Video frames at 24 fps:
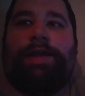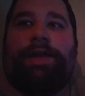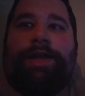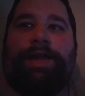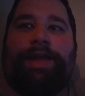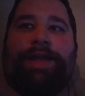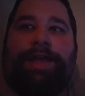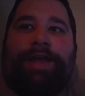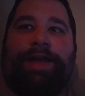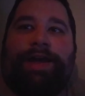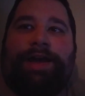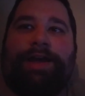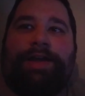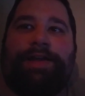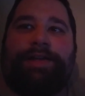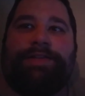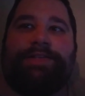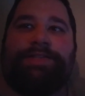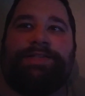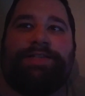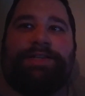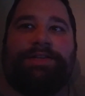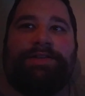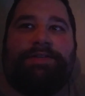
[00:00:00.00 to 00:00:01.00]
Hey
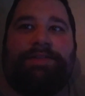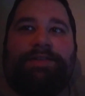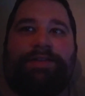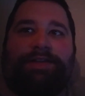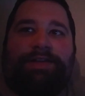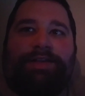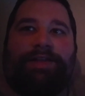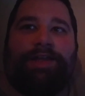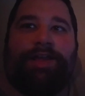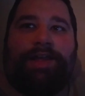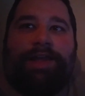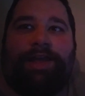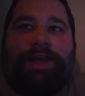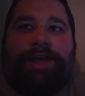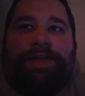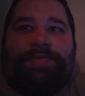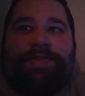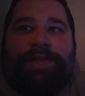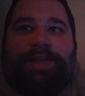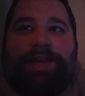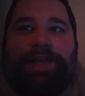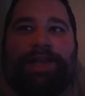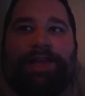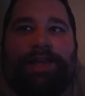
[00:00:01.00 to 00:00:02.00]
guys,
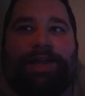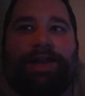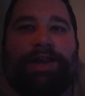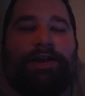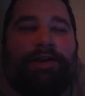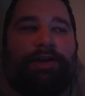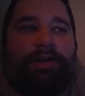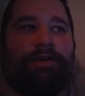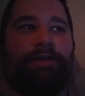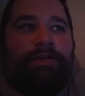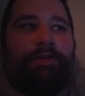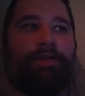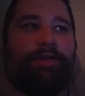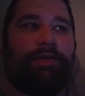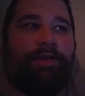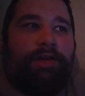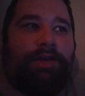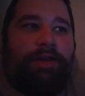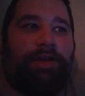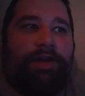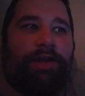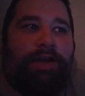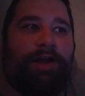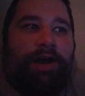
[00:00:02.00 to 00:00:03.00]
Anthony here.
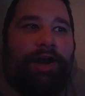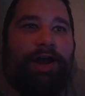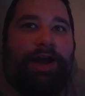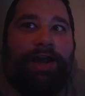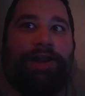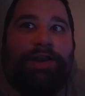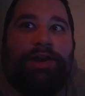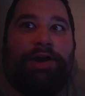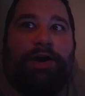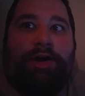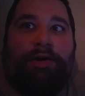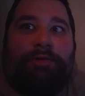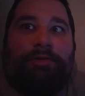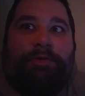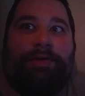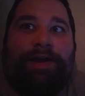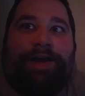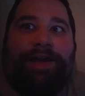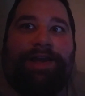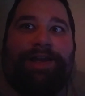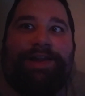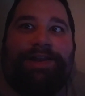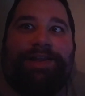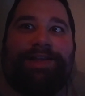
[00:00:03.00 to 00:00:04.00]
I know,
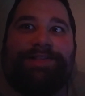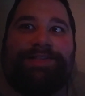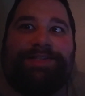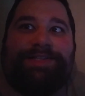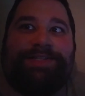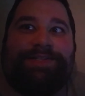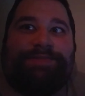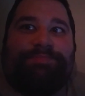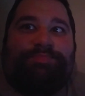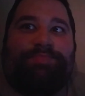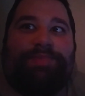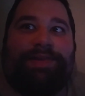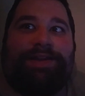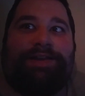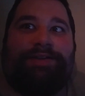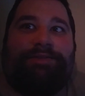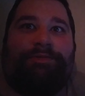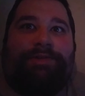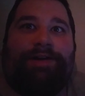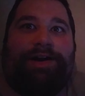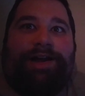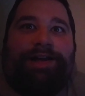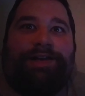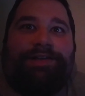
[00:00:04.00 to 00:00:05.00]
right? It's been a
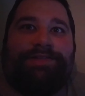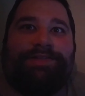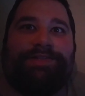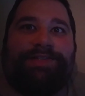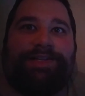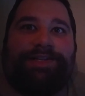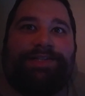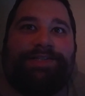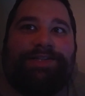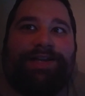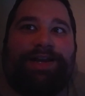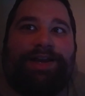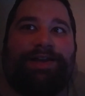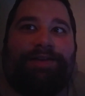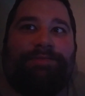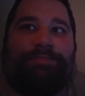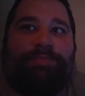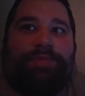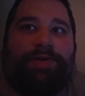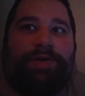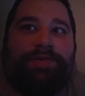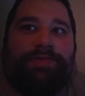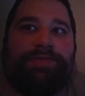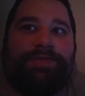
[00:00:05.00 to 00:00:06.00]
while since I
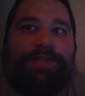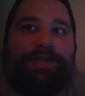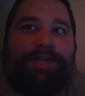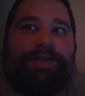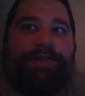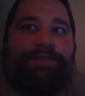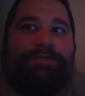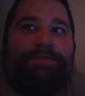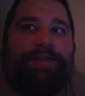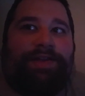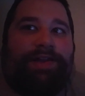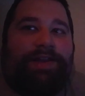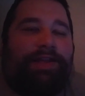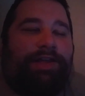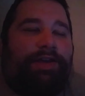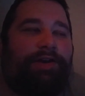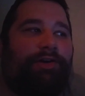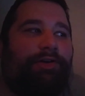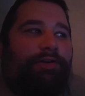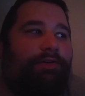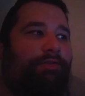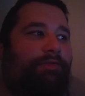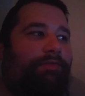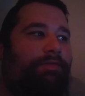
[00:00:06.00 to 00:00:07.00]
posted a
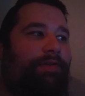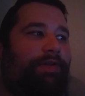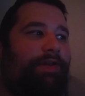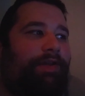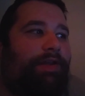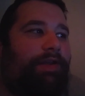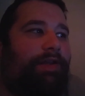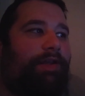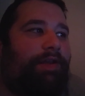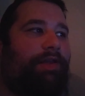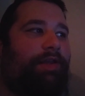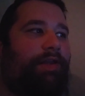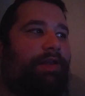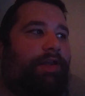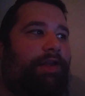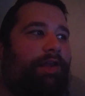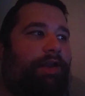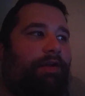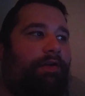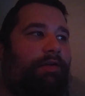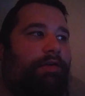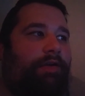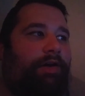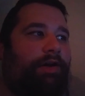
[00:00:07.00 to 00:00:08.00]
video
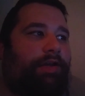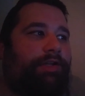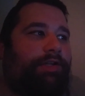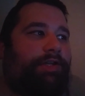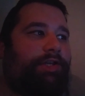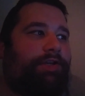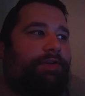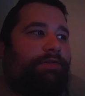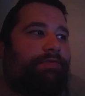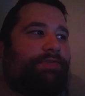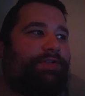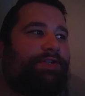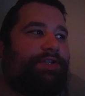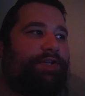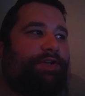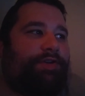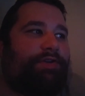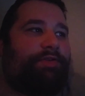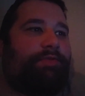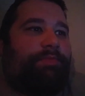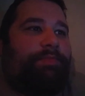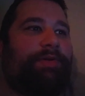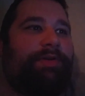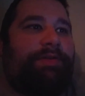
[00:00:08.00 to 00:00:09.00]
here on
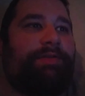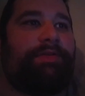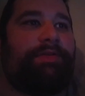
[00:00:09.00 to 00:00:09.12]
YouTube,